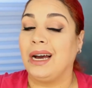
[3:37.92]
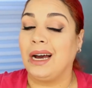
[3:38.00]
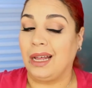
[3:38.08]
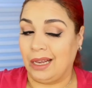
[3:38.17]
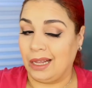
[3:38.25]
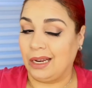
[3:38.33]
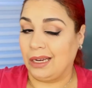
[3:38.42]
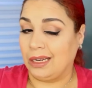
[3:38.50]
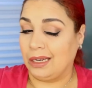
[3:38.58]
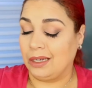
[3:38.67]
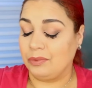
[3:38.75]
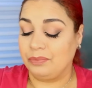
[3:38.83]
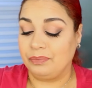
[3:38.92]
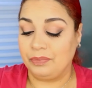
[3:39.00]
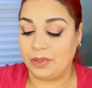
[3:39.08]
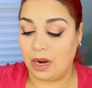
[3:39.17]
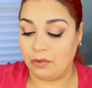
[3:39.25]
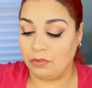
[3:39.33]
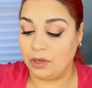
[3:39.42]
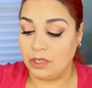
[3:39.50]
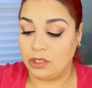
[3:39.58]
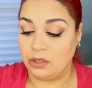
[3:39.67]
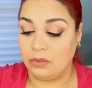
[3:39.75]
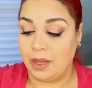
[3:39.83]
I like it. I really
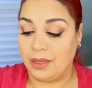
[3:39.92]
do.